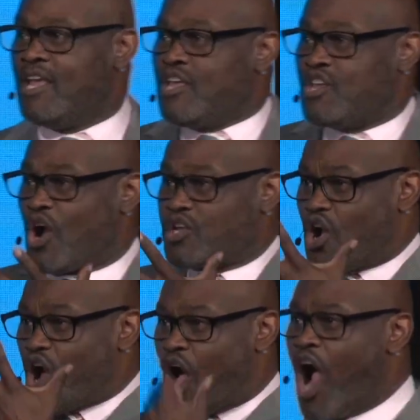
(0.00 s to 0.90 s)
your
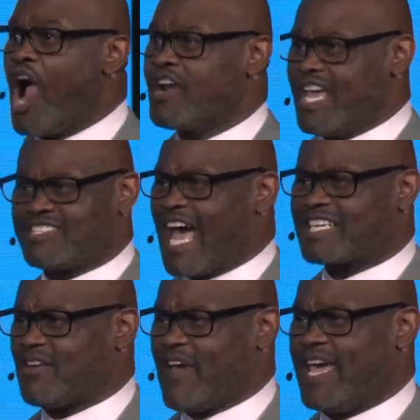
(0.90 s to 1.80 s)
heart is
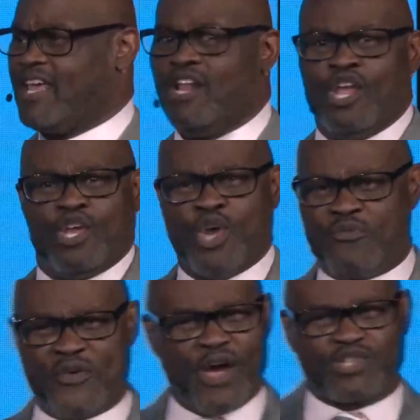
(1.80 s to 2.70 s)
activated, you
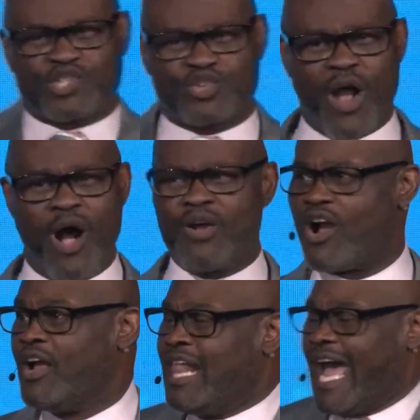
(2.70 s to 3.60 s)
feel stronger,
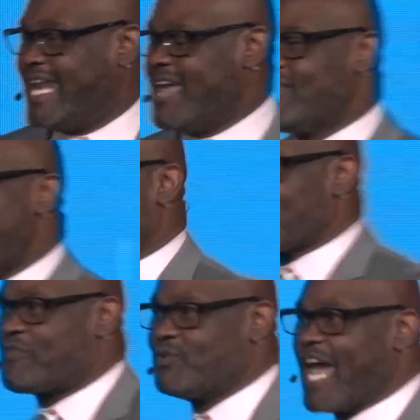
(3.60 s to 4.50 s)
and even after a
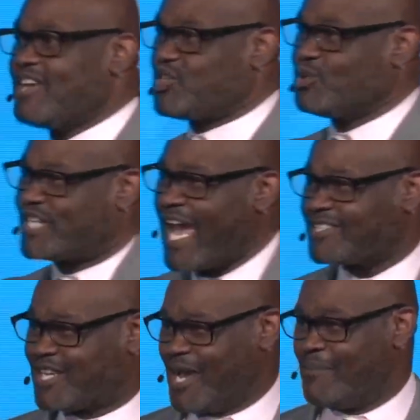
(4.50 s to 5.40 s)
few days you text
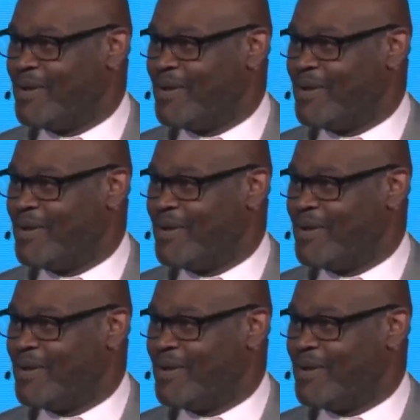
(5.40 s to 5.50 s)
him